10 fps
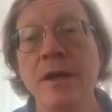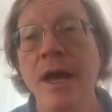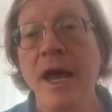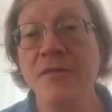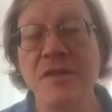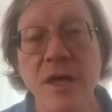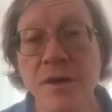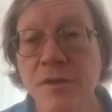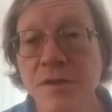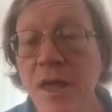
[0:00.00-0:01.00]
at the
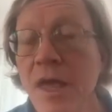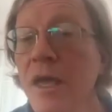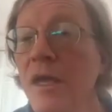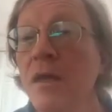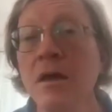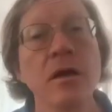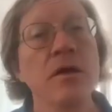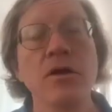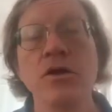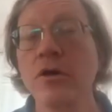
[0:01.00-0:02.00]
end of the day,
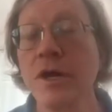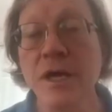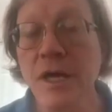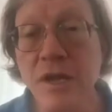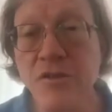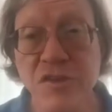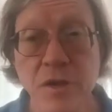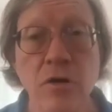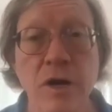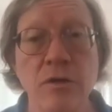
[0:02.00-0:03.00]
you're going to get a
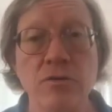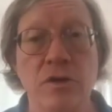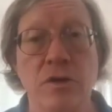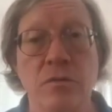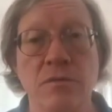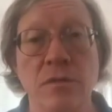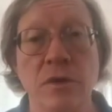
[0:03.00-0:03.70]
single outcome.